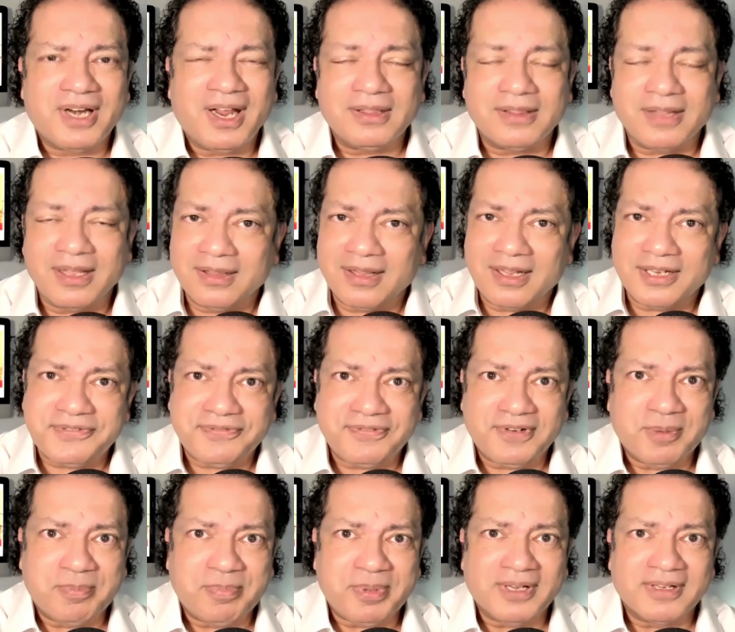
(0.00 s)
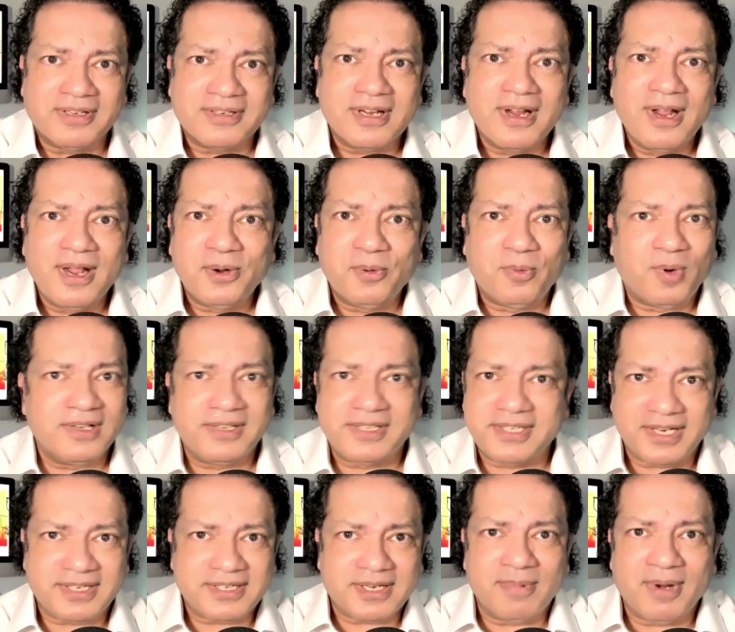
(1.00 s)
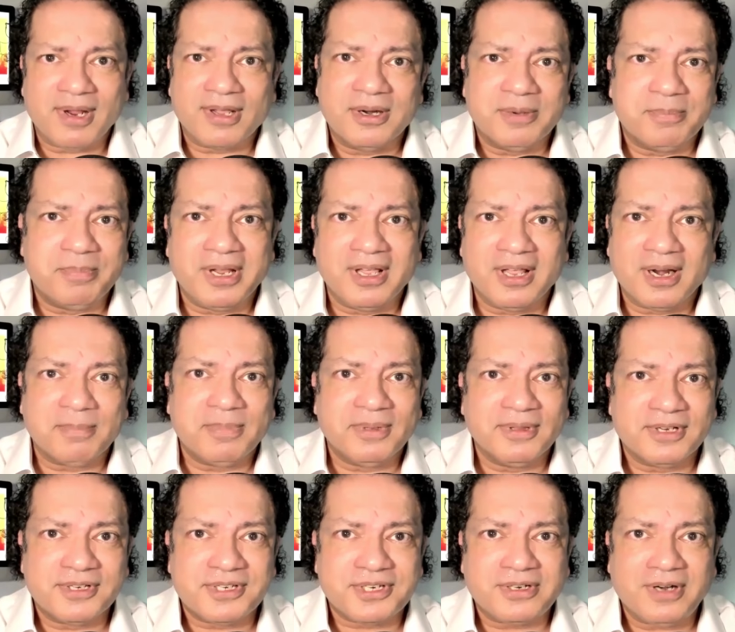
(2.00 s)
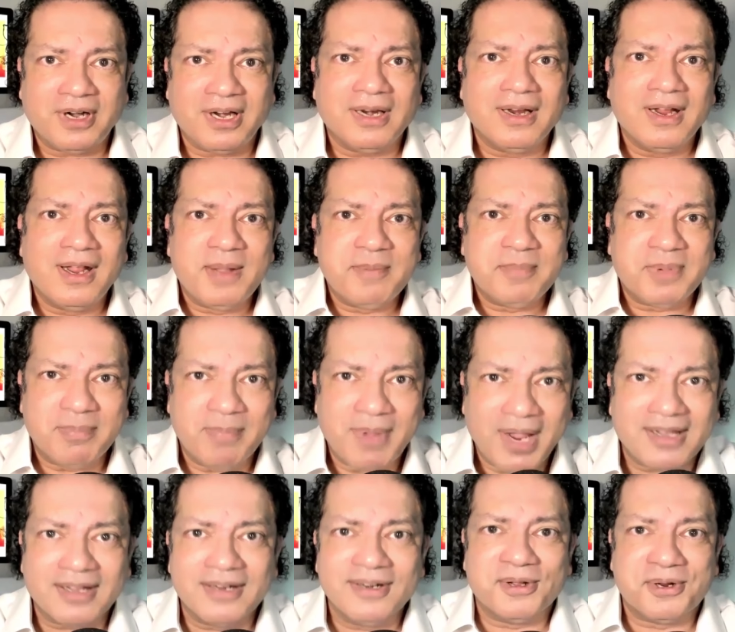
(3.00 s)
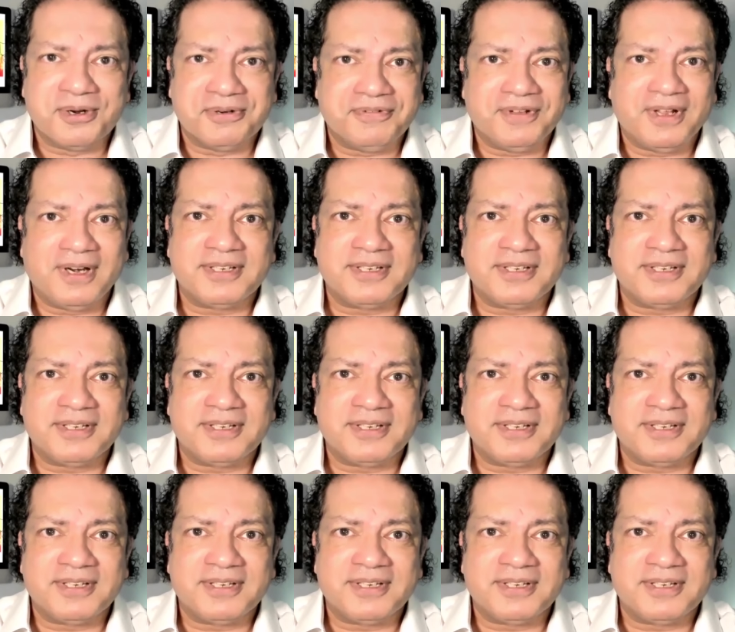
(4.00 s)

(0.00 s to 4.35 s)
I think that's Philippians 1 6. I'm not going to bring it up on the screen, but make a note of it.